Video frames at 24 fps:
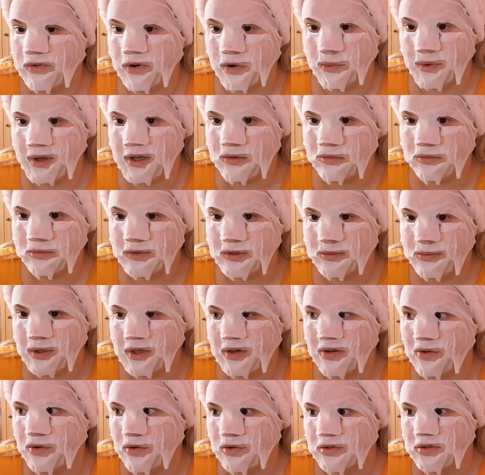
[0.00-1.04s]
overwhelmed,
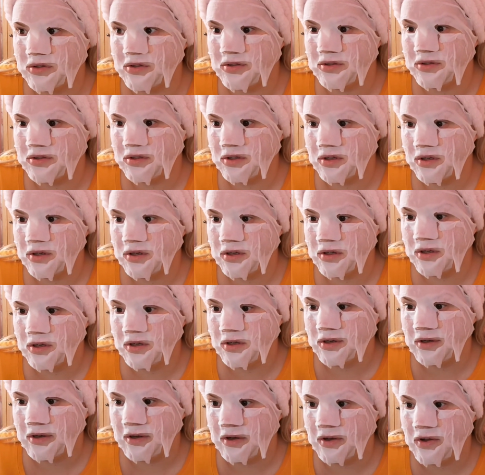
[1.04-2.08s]
because
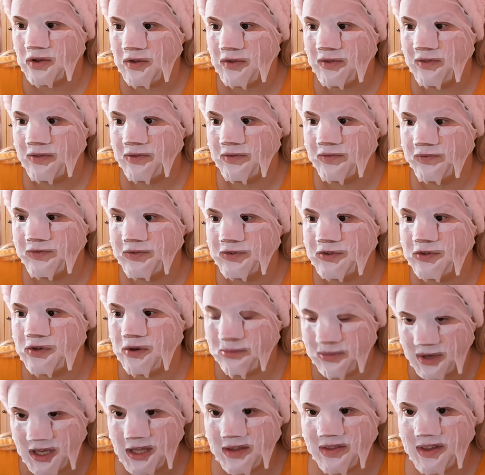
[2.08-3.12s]
to
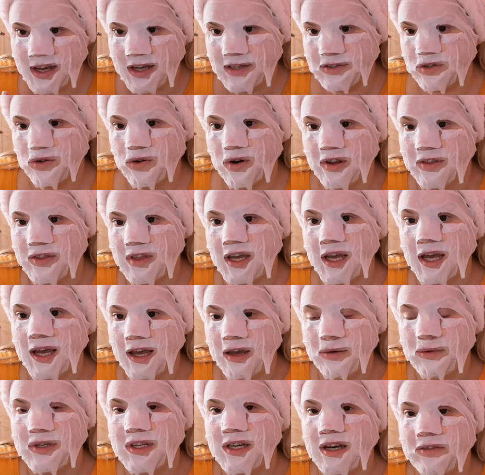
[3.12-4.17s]
me, that sort of thing,
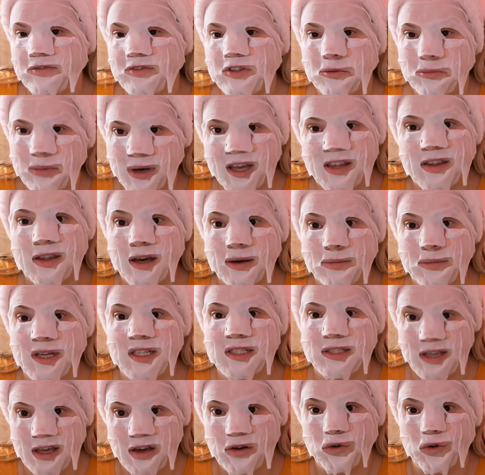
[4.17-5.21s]
I would have to buy that
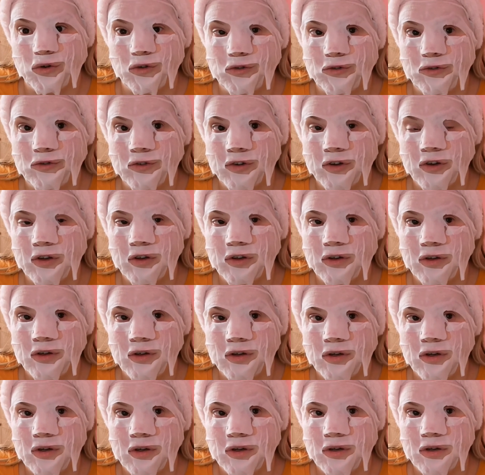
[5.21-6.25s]
myself,
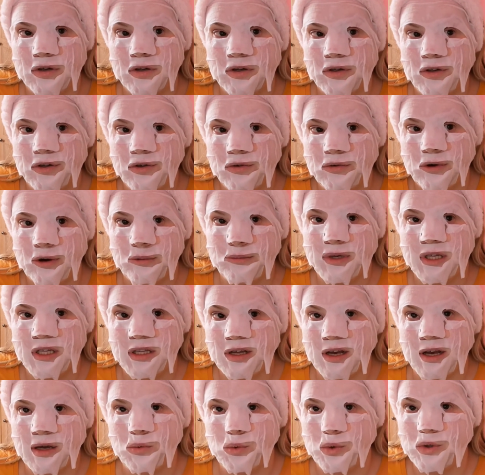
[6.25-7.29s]
you know what I
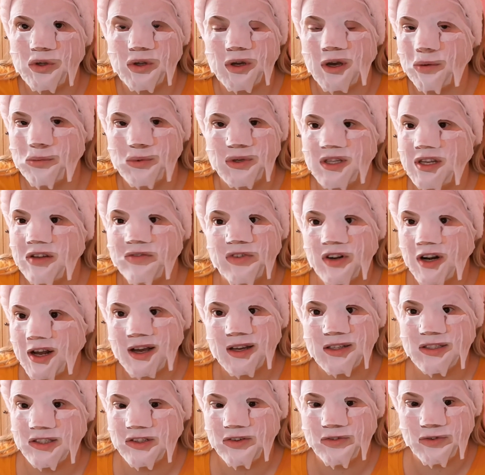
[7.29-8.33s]
mean? I would never
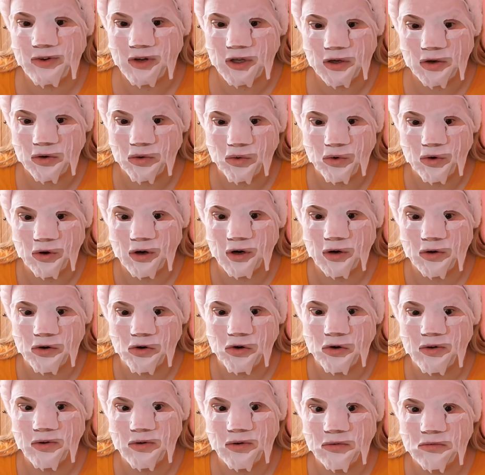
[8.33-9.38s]
ask for it, or
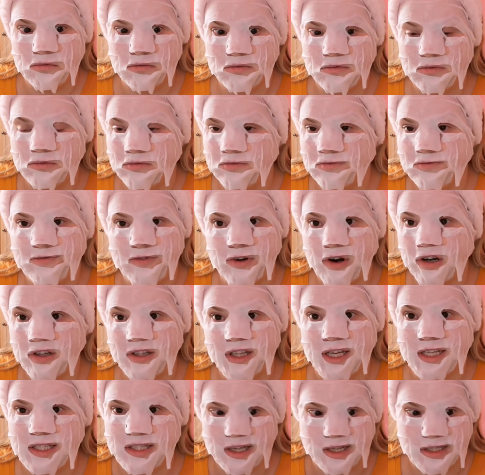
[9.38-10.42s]
far
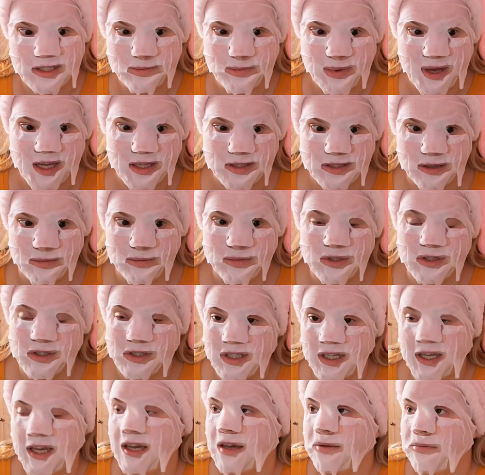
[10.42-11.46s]
less expect someone
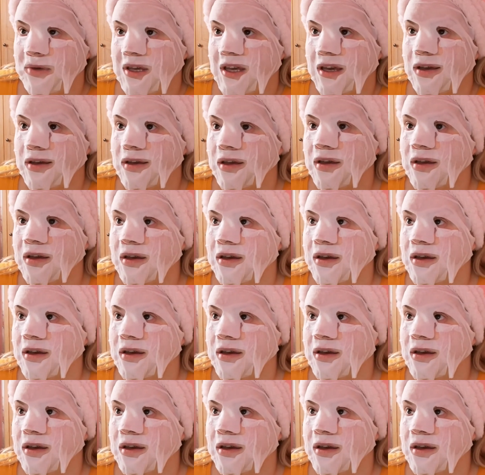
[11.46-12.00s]
to get me it.